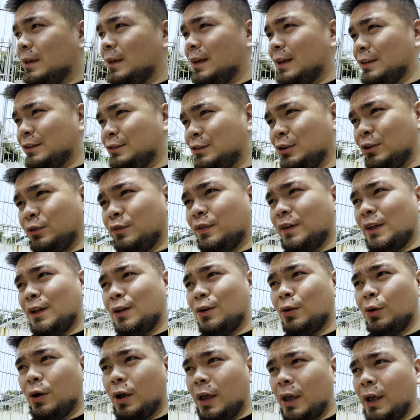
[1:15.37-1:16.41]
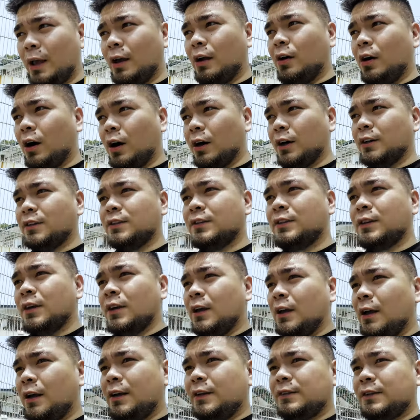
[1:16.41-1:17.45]
SUV looking cars
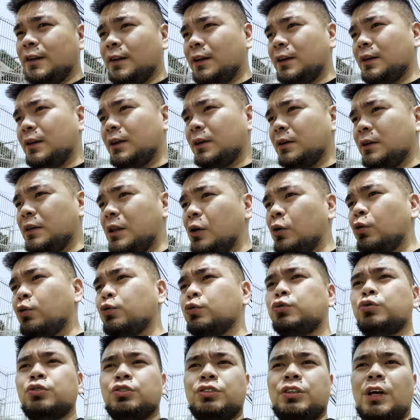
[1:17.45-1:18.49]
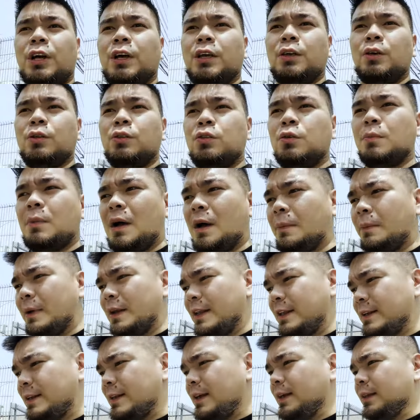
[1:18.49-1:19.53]
kasi nauuso siya ngayon yung mga
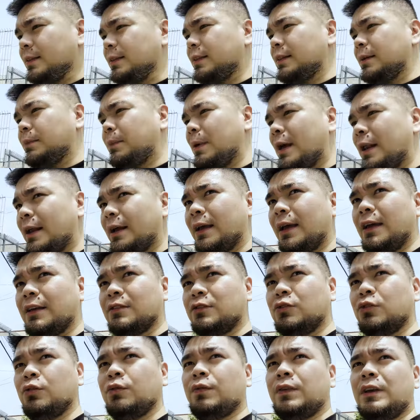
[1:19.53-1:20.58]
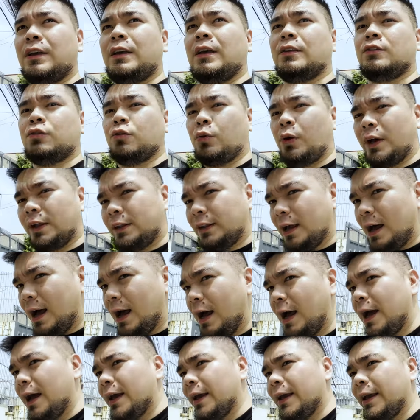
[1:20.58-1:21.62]
maliliit na parang SUV. Gets quite
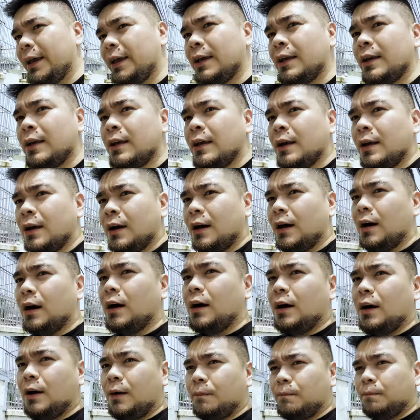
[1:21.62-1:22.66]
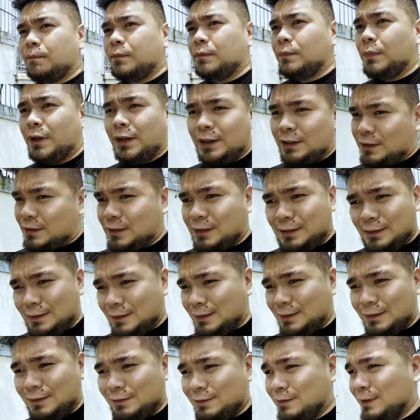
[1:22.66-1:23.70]
high, but it's
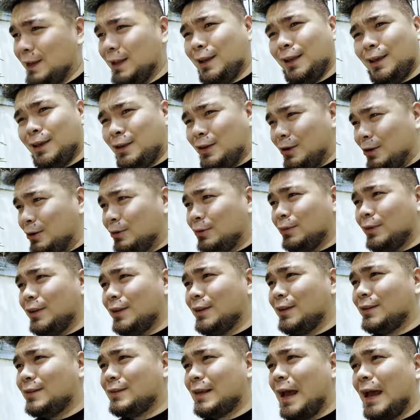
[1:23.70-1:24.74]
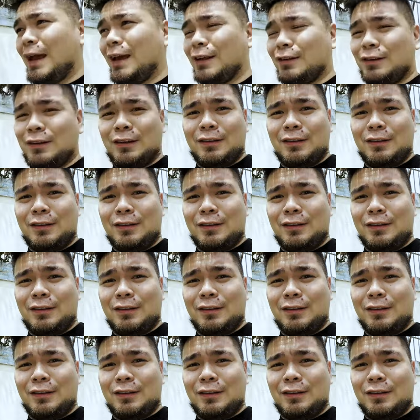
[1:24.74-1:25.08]
really cute with the size.